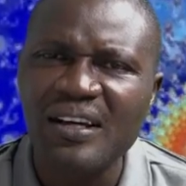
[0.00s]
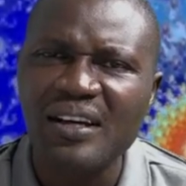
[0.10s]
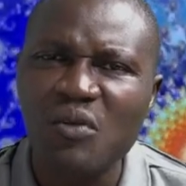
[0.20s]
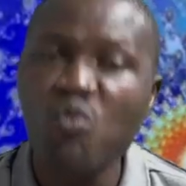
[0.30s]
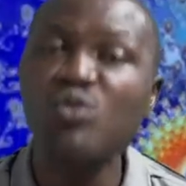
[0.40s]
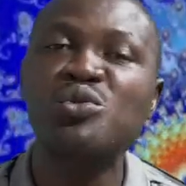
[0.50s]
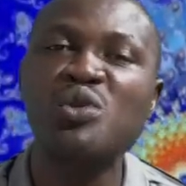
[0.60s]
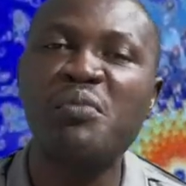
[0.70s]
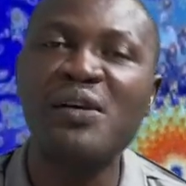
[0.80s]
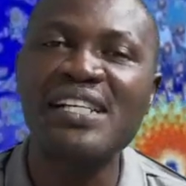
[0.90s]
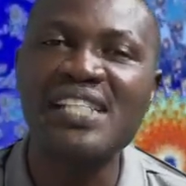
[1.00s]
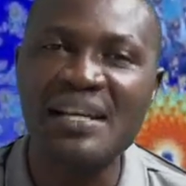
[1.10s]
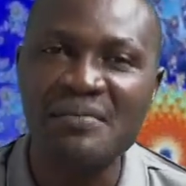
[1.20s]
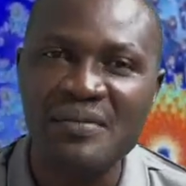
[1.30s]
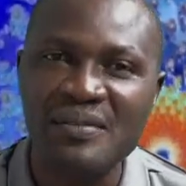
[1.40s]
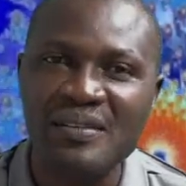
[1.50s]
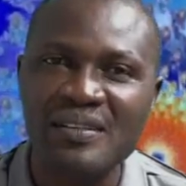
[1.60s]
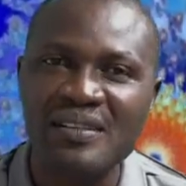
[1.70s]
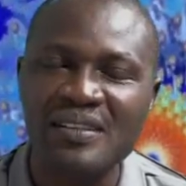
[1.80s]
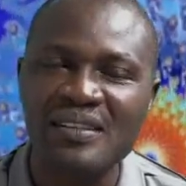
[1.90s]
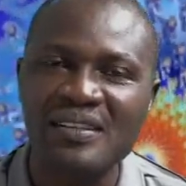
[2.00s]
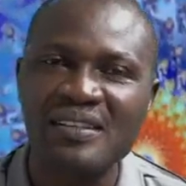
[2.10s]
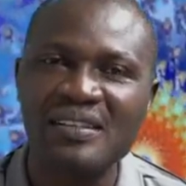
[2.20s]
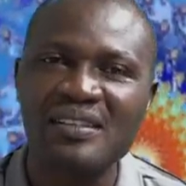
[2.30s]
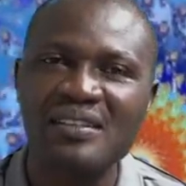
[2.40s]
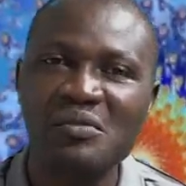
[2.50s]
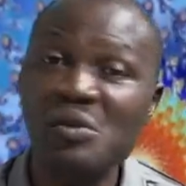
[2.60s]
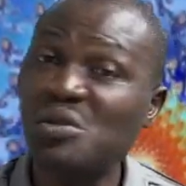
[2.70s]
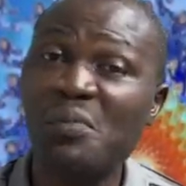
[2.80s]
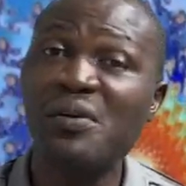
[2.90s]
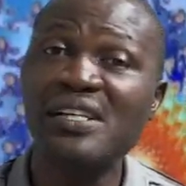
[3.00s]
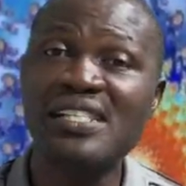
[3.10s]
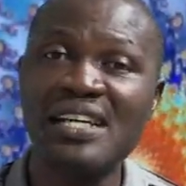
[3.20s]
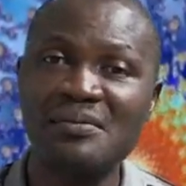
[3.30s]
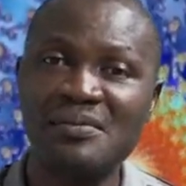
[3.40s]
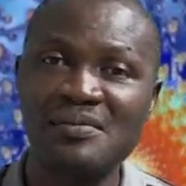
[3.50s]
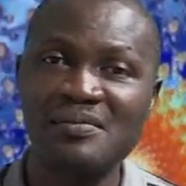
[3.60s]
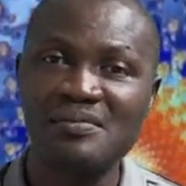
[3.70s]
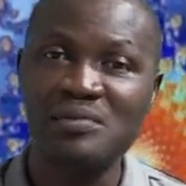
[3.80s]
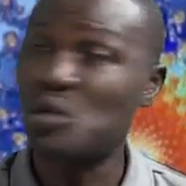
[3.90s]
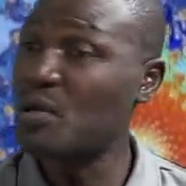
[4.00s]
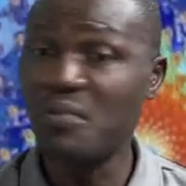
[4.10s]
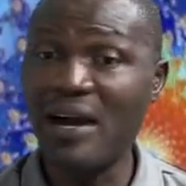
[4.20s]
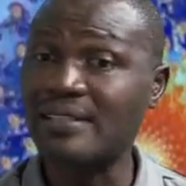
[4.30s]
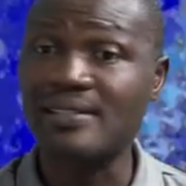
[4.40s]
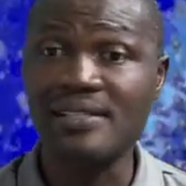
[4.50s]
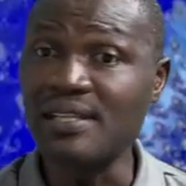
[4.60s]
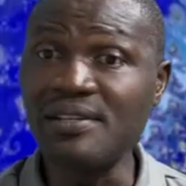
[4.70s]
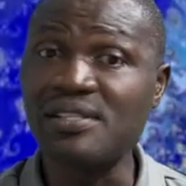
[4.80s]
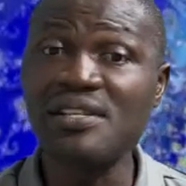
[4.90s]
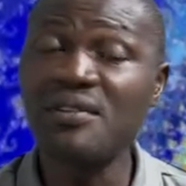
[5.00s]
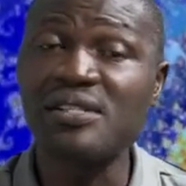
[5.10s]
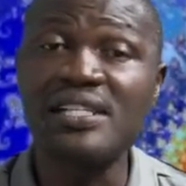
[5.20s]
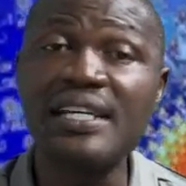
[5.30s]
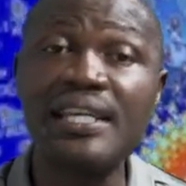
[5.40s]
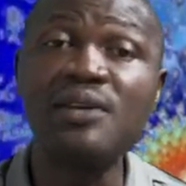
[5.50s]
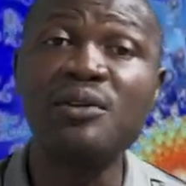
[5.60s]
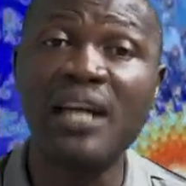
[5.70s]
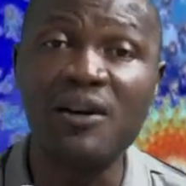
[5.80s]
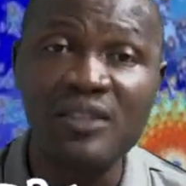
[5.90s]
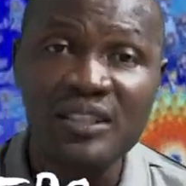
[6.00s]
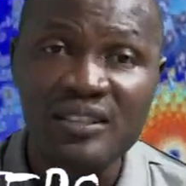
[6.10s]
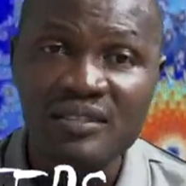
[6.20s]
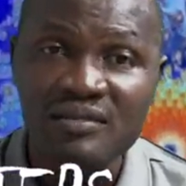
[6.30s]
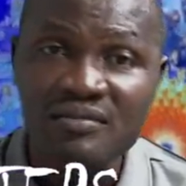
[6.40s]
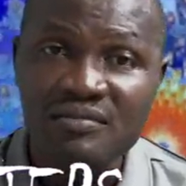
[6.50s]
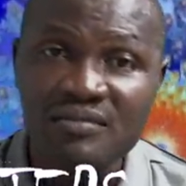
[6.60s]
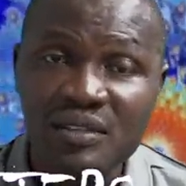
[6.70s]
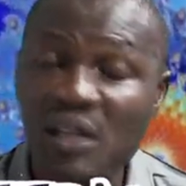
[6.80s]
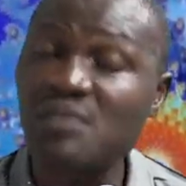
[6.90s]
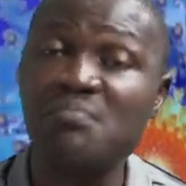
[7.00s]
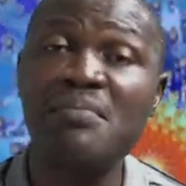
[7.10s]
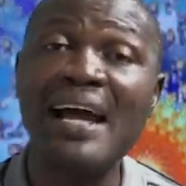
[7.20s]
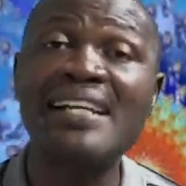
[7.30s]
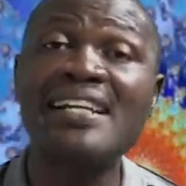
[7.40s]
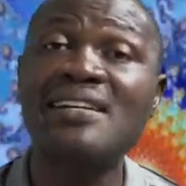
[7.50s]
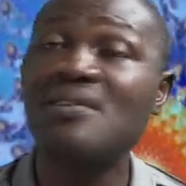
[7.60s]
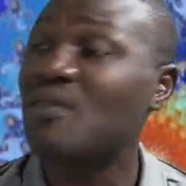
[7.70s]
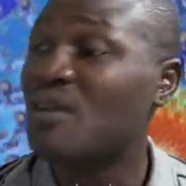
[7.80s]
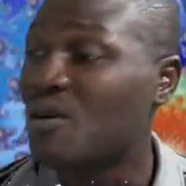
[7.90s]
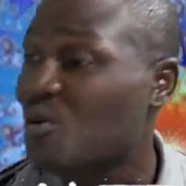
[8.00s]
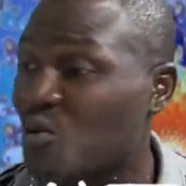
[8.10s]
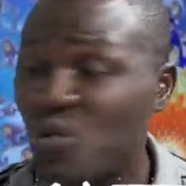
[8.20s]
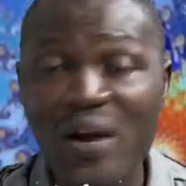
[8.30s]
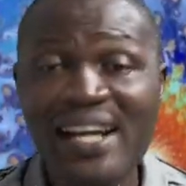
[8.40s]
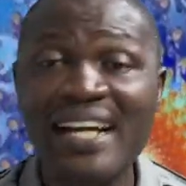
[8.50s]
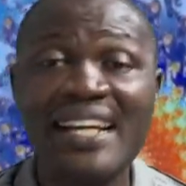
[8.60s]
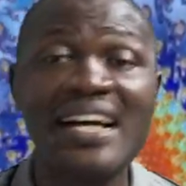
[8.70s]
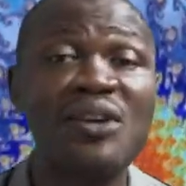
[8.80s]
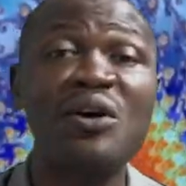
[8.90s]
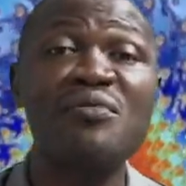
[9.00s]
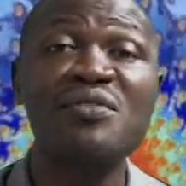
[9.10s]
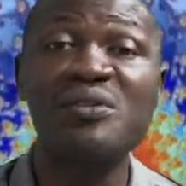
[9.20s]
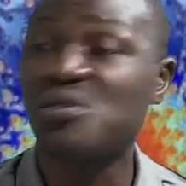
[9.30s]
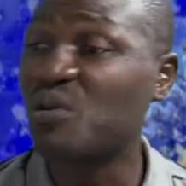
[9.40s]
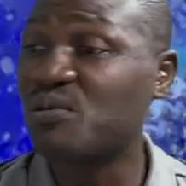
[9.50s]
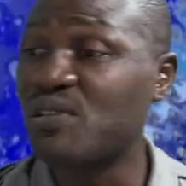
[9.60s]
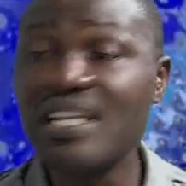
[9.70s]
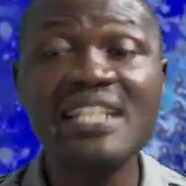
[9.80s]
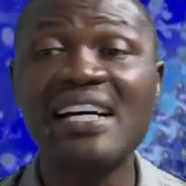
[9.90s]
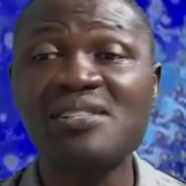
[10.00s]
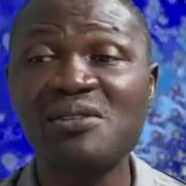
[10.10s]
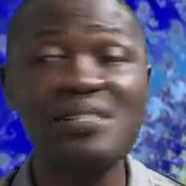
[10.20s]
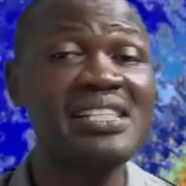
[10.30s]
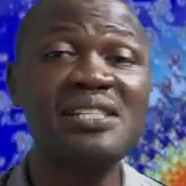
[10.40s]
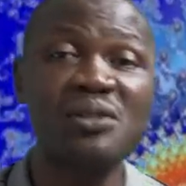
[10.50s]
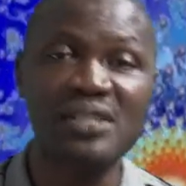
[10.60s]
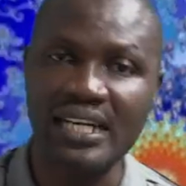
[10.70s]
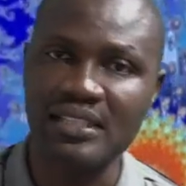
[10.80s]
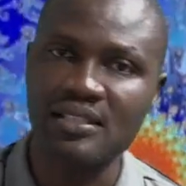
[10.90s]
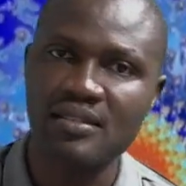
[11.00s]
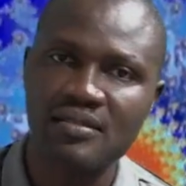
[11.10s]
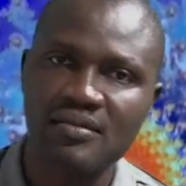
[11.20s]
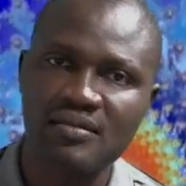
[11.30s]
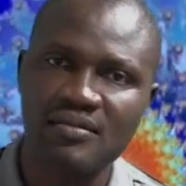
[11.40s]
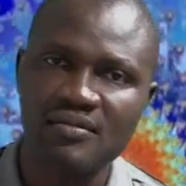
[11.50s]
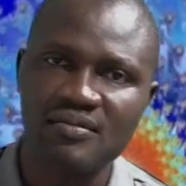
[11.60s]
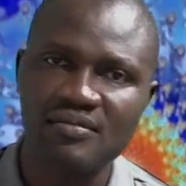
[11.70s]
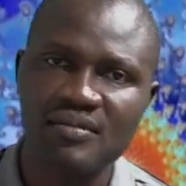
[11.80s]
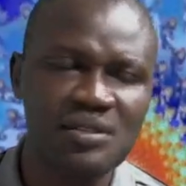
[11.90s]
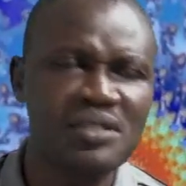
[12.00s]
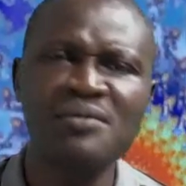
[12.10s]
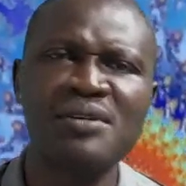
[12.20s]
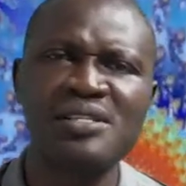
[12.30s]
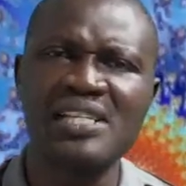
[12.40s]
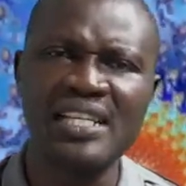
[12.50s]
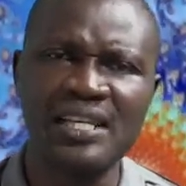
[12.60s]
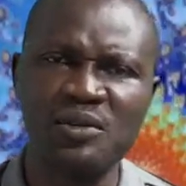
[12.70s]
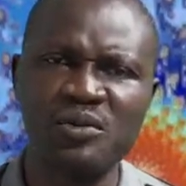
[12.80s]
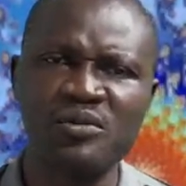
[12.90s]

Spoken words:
once upon a time. Once upon a time. Some people are seriously healed now, not minding whether they are governors or leaders or this or that. Seriously healed.